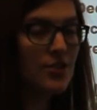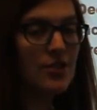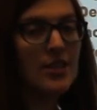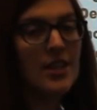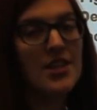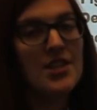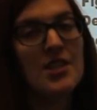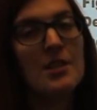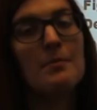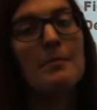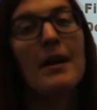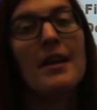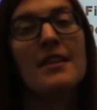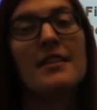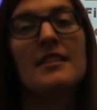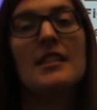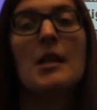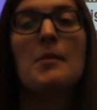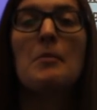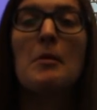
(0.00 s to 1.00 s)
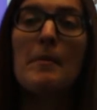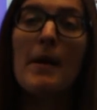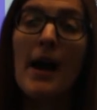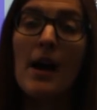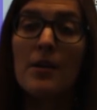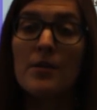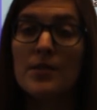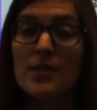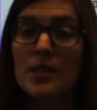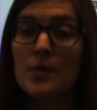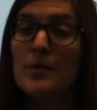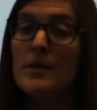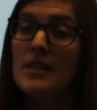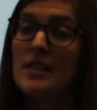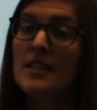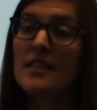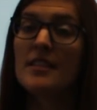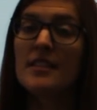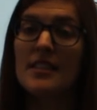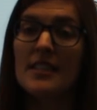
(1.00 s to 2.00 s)
are changing by the same amount. So in
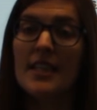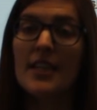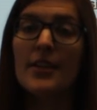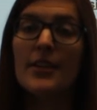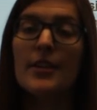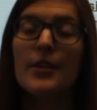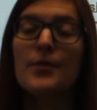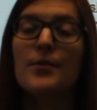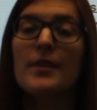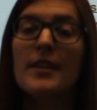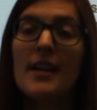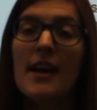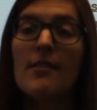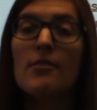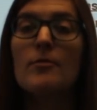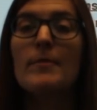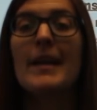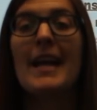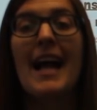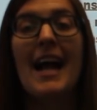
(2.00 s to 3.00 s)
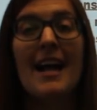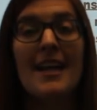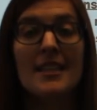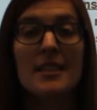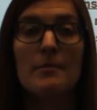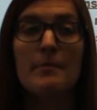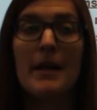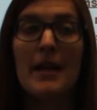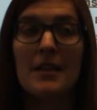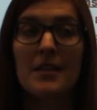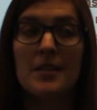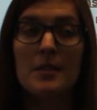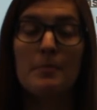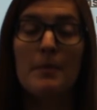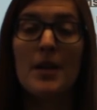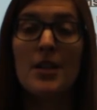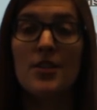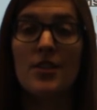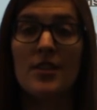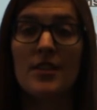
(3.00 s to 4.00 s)
this scenario, the government has a balanced
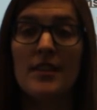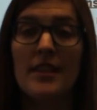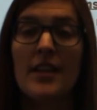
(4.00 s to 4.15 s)
budget.